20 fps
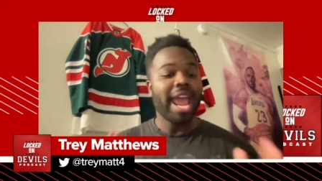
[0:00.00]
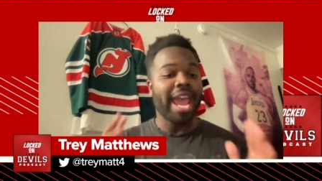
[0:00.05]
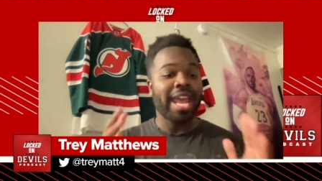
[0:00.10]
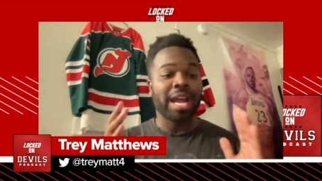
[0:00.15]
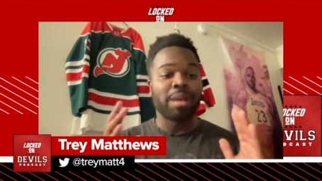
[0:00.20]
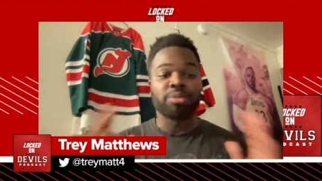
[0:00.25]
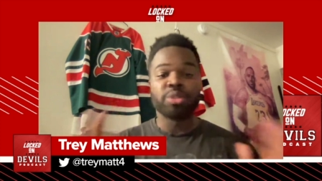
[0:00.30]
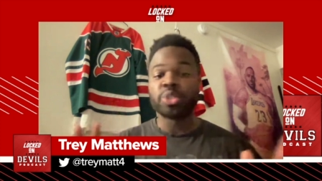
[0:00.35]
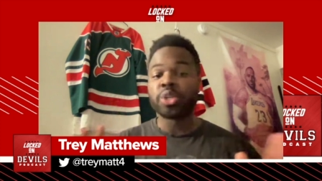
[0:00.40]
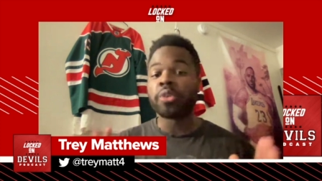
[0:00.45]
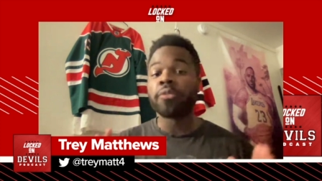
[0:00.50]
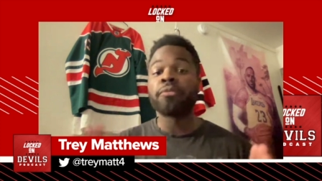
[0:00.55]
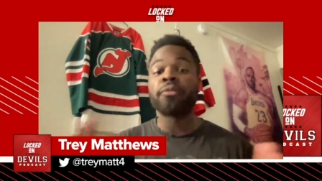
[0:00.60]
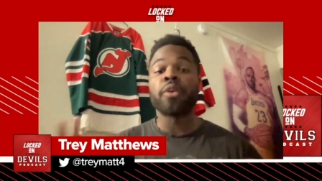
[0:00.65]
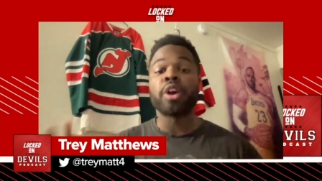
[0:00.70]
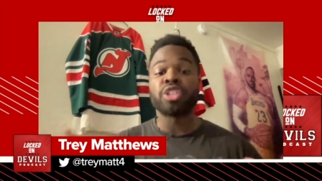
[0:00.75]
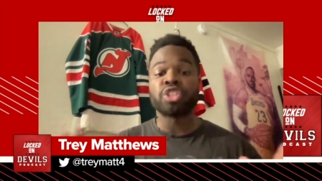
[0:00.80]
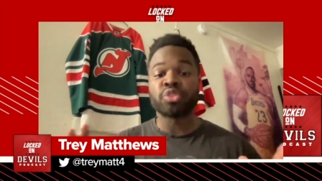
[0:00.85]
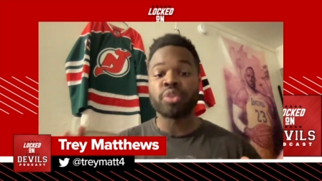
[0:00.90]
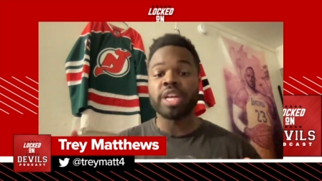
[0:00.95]
and I'm sure
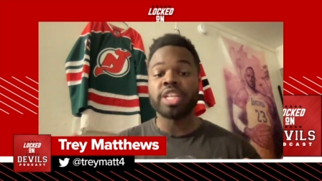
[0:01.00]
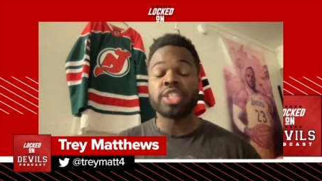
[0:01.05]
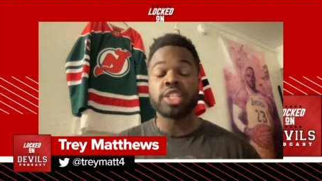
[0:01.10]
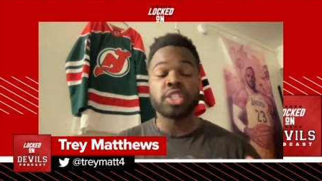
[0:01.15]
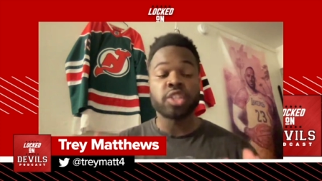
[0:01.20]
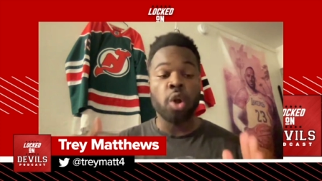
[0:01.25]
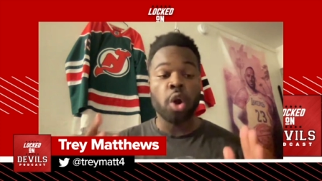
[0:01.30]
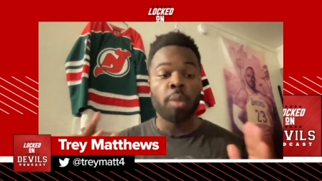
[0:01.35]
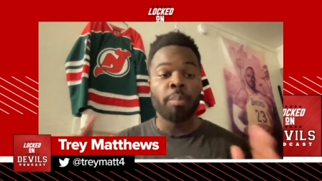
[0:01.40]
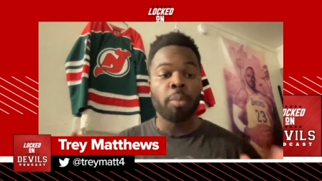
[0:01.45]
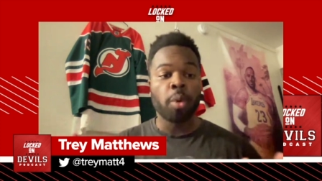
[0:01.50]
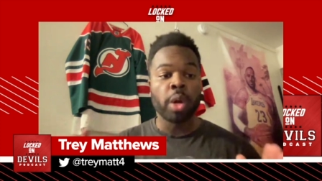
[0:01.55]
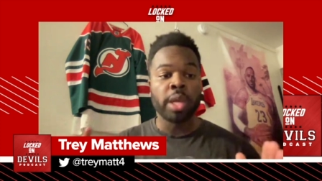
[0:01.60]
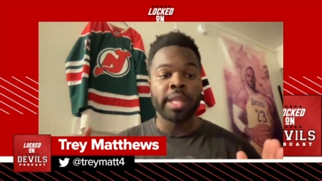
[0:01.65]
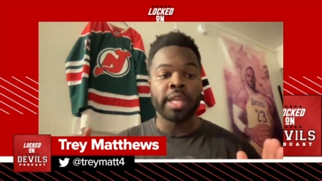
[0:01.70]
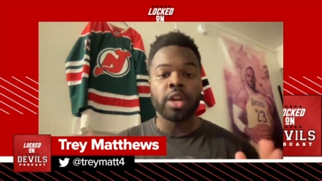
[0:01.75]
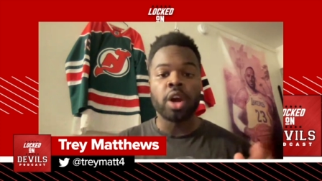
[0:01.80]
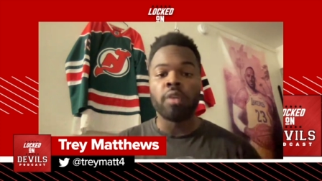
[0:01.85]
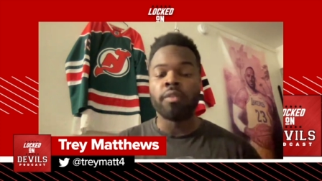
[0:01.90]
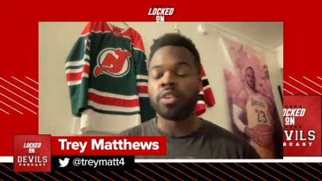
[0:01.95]
frustrations are
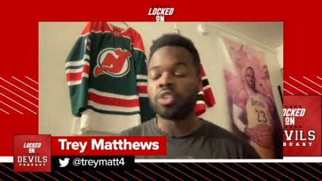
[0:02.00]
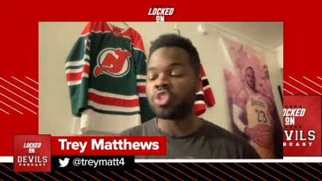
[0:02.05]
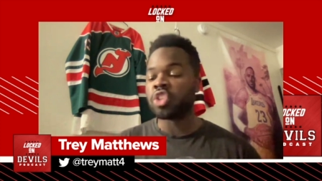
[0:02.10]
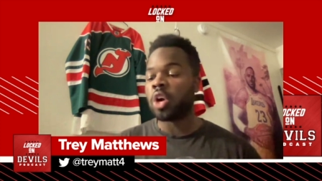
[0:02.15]
boiling over.